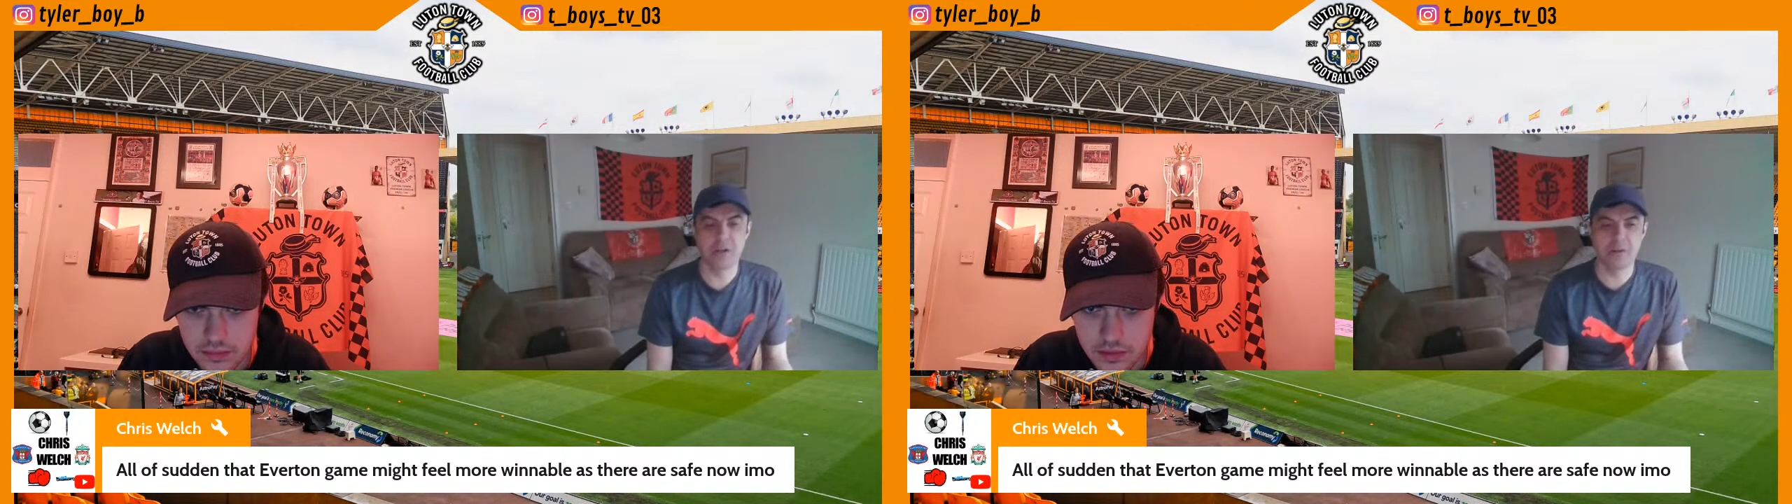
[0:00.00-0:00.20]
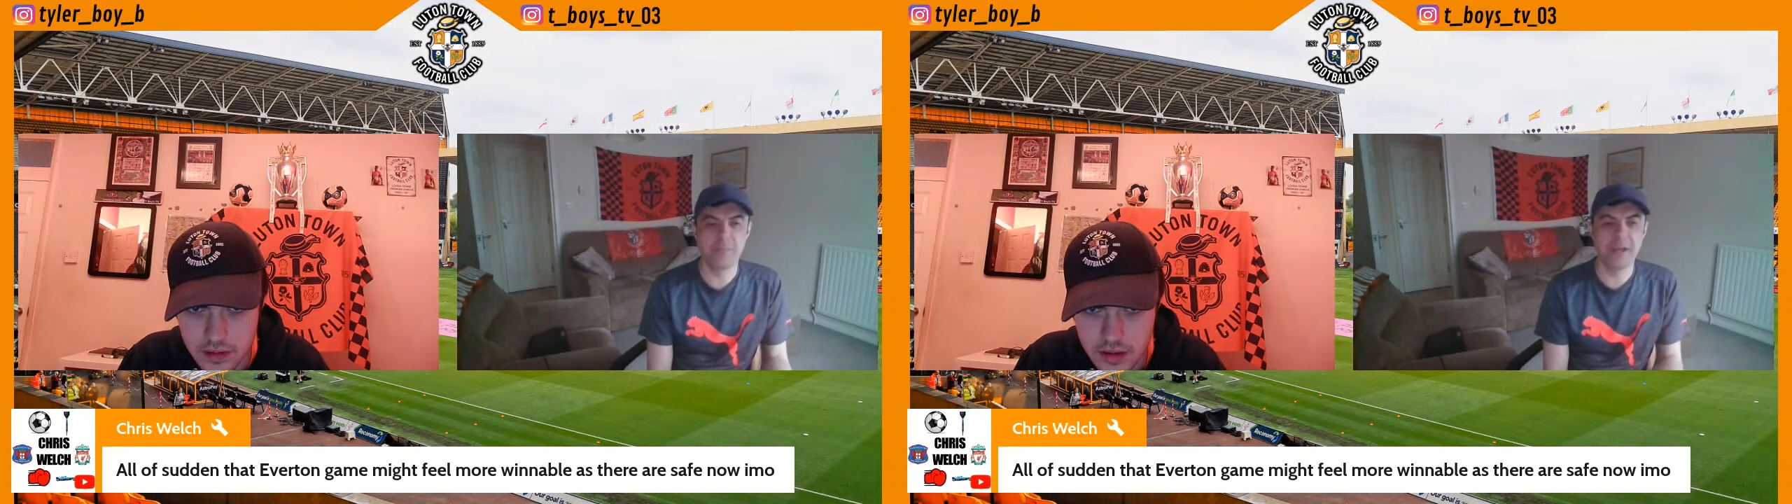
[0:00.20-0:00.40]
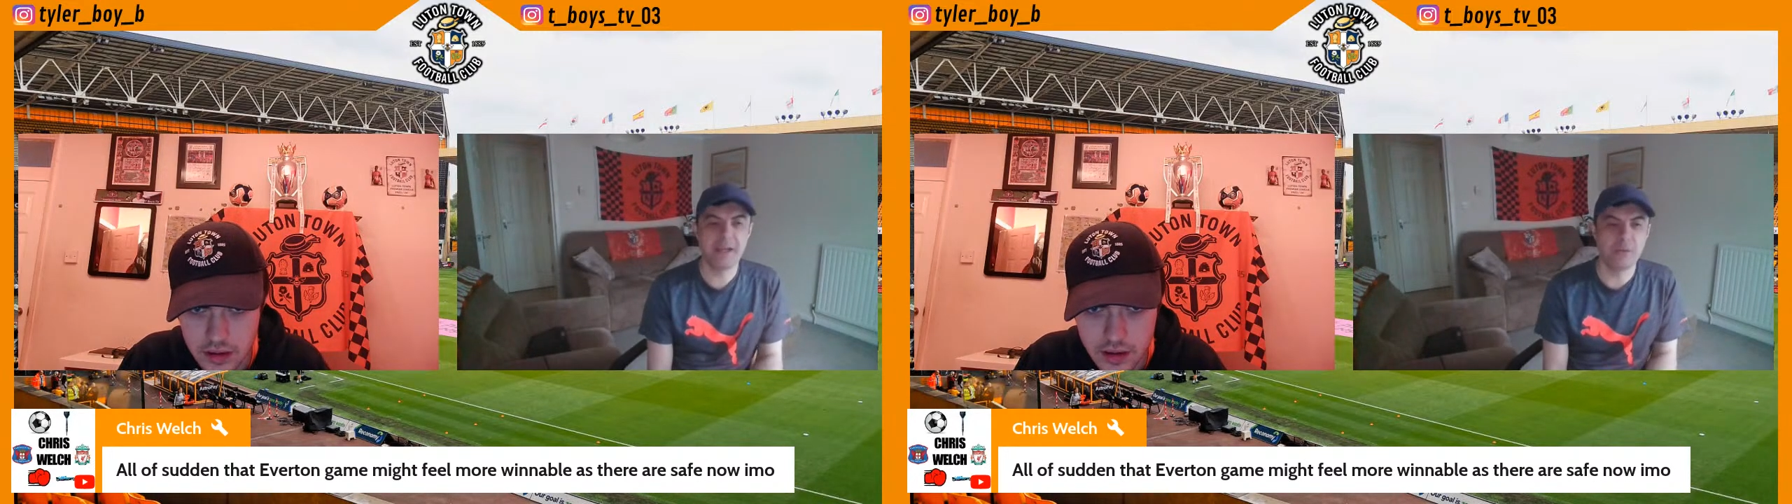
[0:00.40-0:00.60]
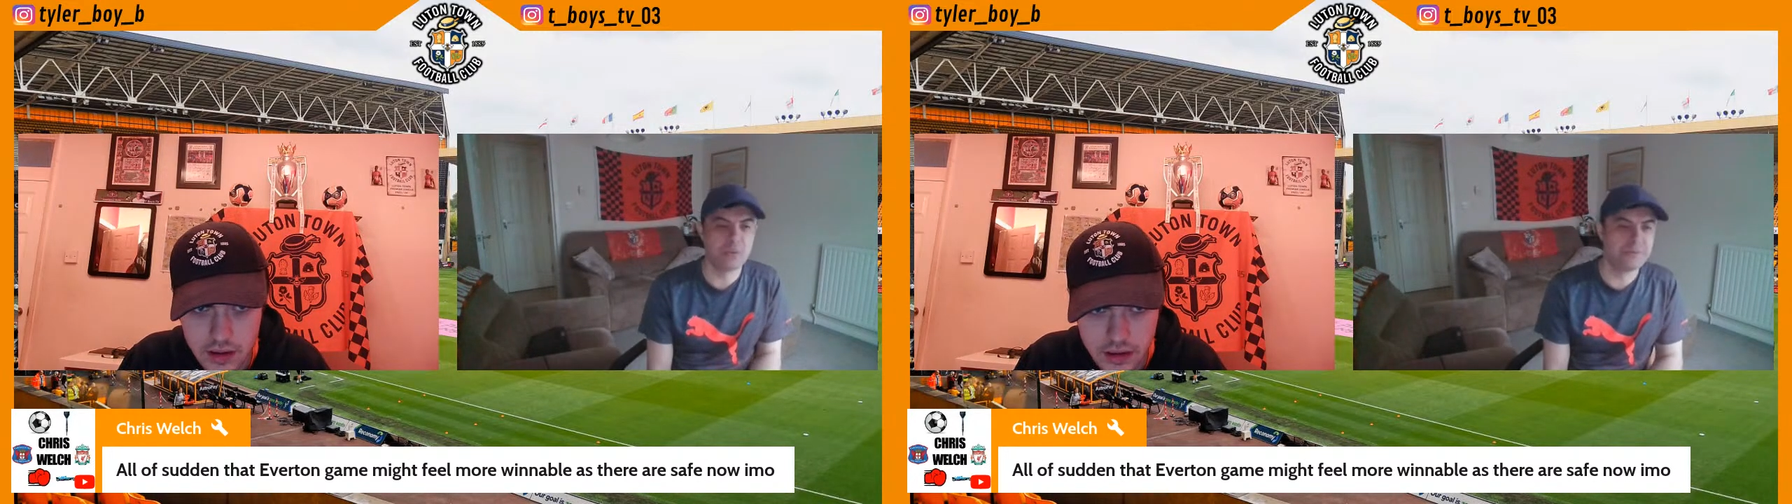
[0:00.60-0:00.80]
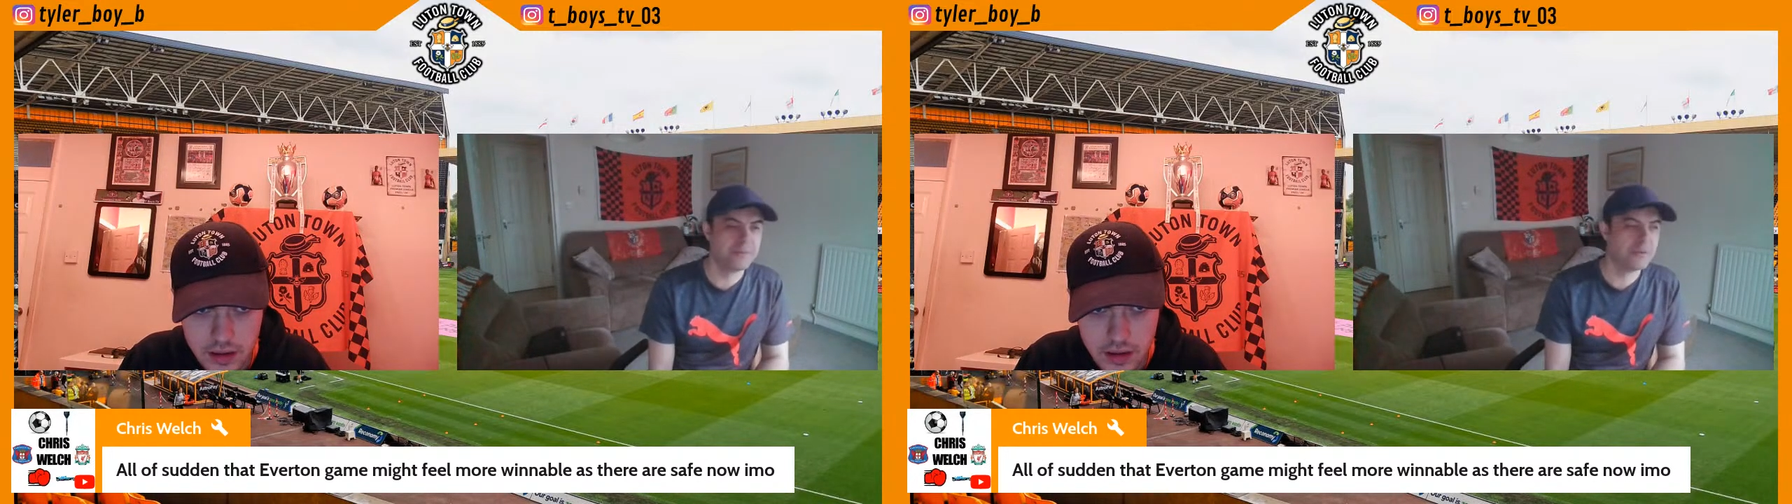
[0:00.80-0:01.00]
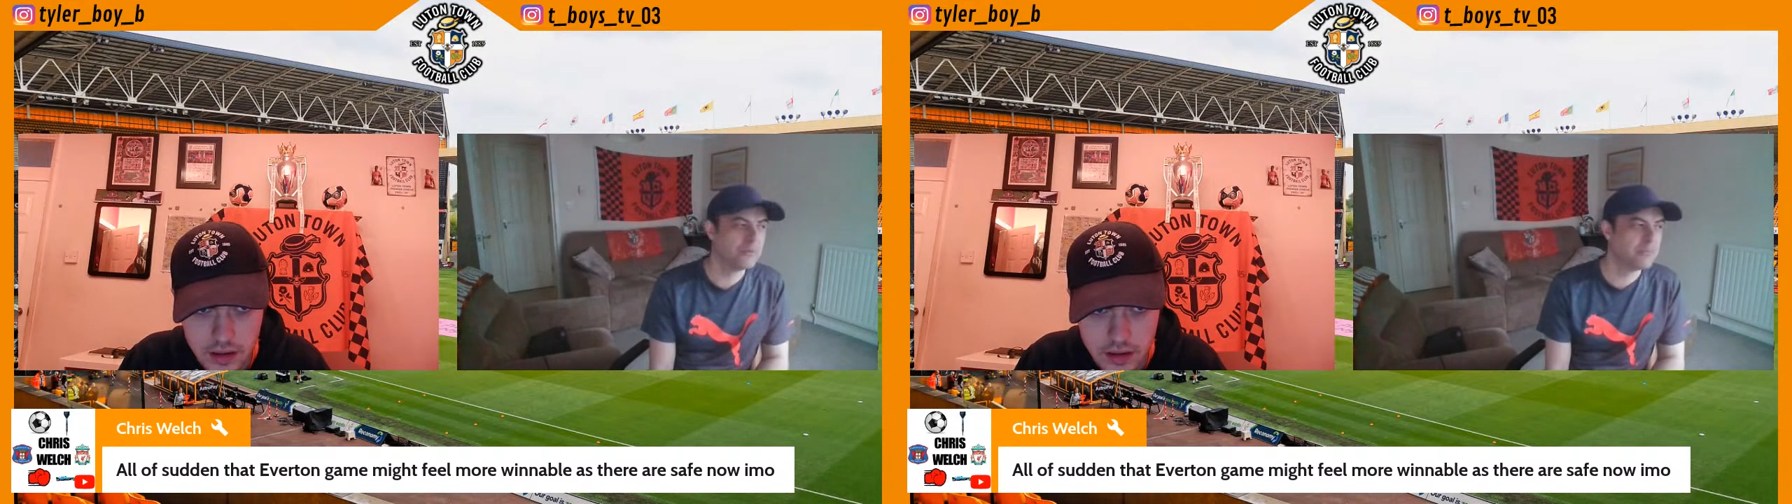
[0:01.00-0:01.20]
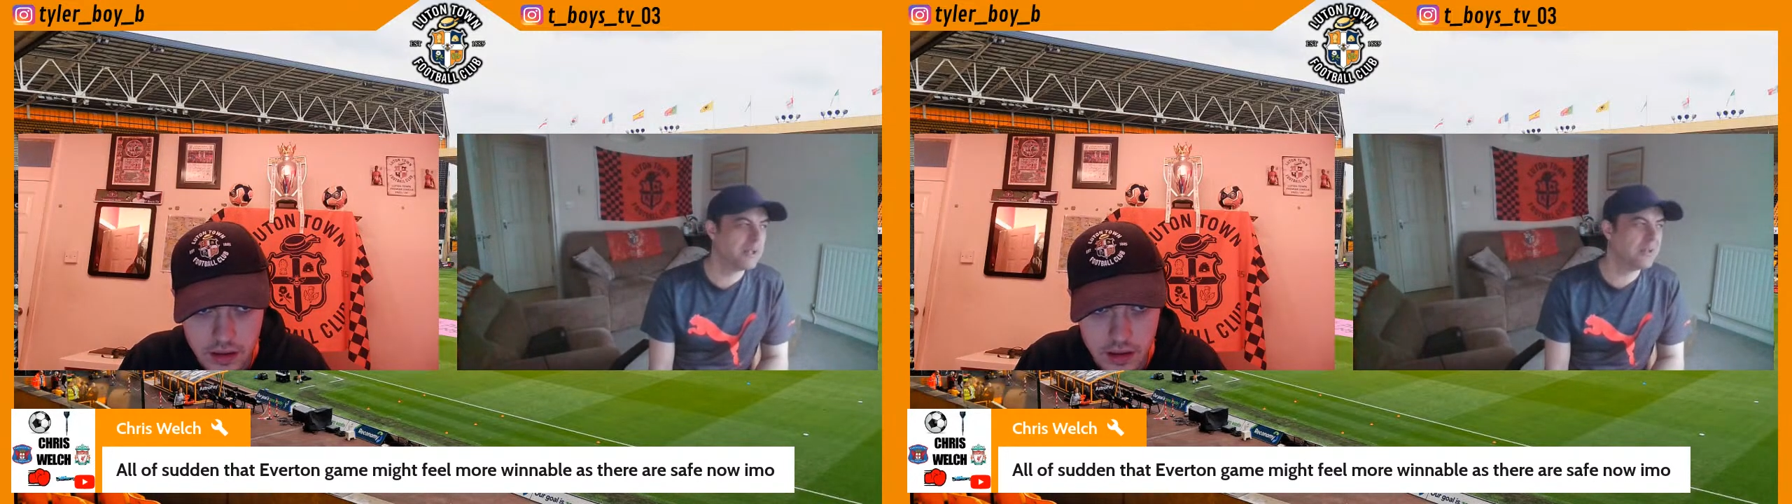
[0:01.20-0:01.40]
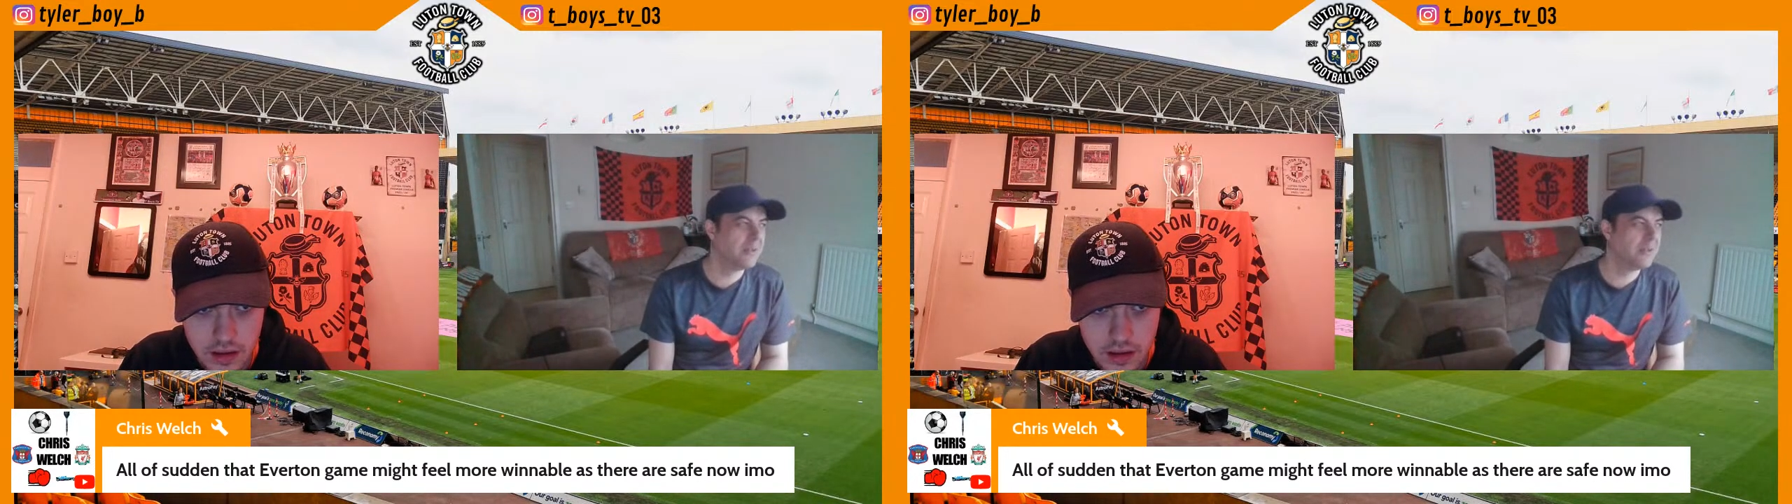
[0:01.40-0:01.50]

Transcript: compete, I would have thought, but